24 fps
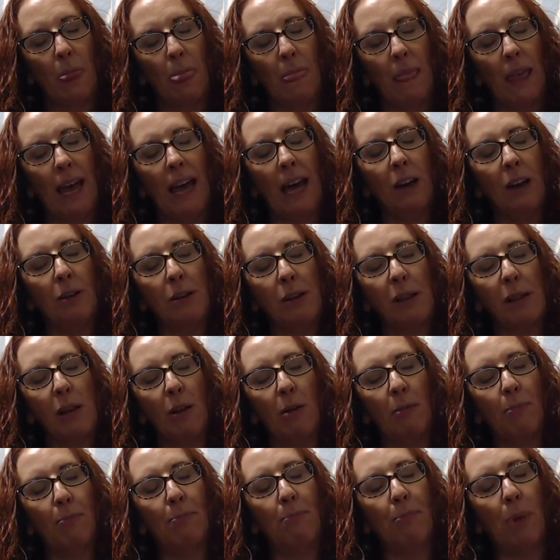How does
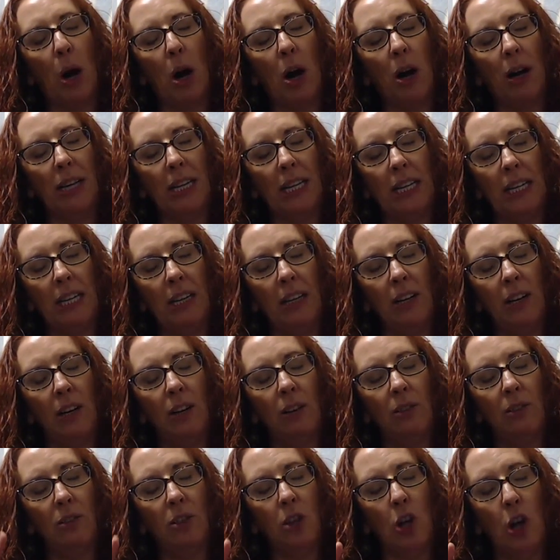our body
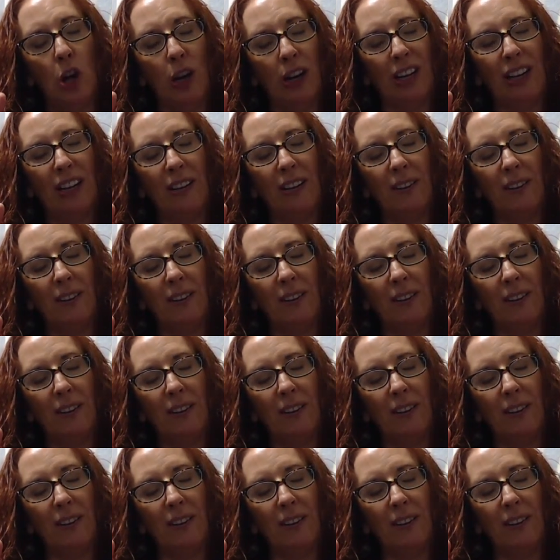look?